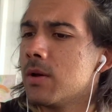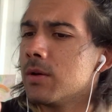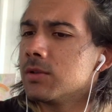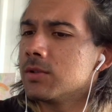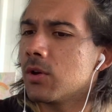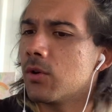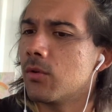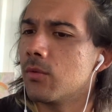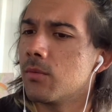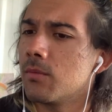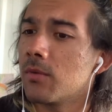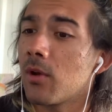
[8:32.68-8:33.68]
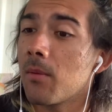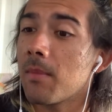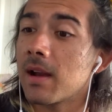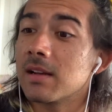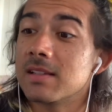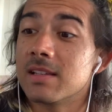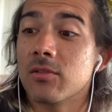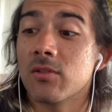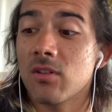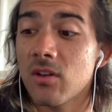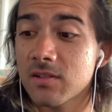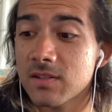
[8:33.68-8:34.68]
So going back to
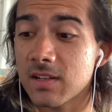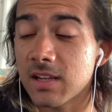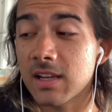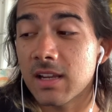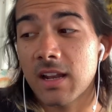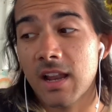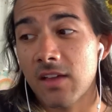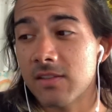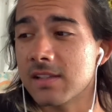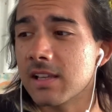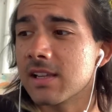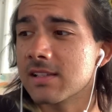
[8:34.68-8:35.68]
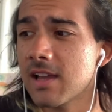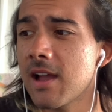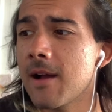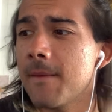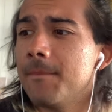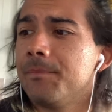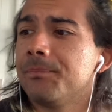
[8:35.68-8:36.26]
synchronicity and how this links up,